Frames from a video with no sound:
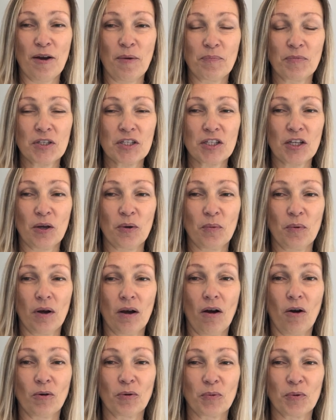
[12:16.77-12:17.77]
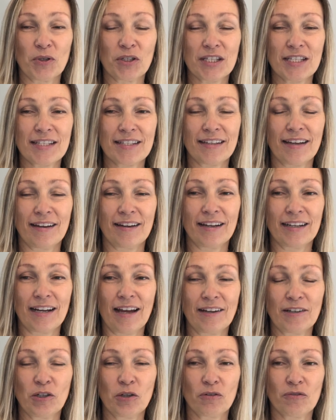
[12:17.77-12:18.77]
So onwards, and
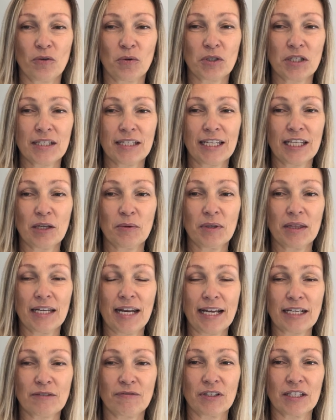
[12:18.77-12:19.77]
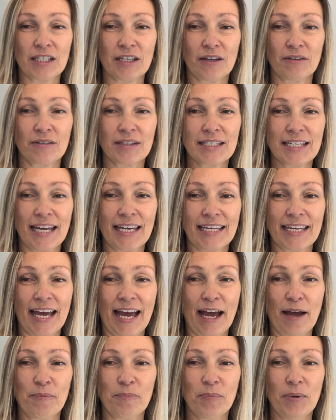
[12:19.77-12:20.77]
I look forward to seeing you in the next video. Take
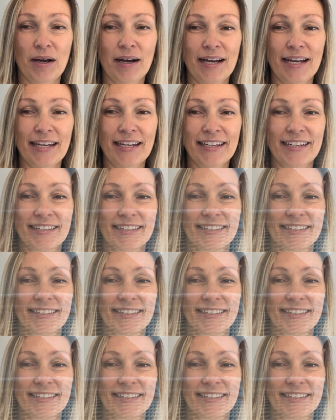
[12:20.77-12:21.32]
care. Bye.